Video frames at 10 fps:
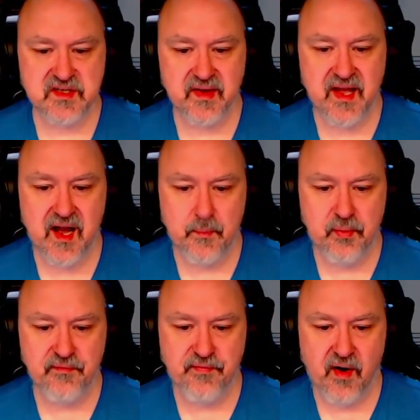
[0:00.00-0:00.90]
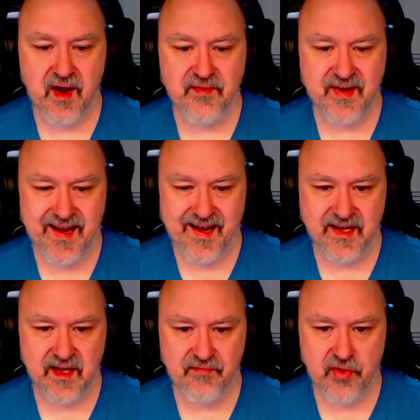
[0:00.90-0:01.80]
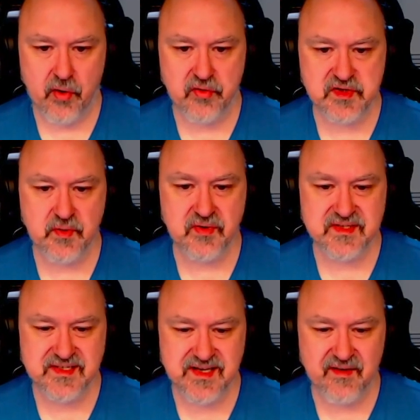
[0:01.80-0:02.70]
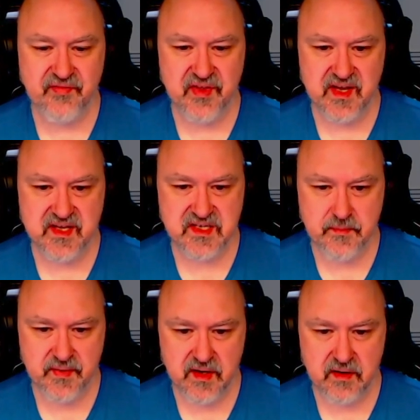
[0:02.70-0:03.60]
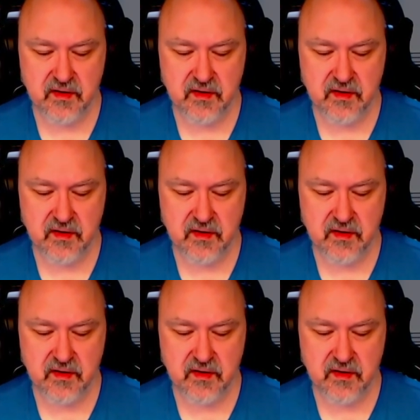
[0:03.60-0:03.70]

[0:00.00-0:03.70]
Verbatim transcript: So I can't put 5 in any of those because none of these can be,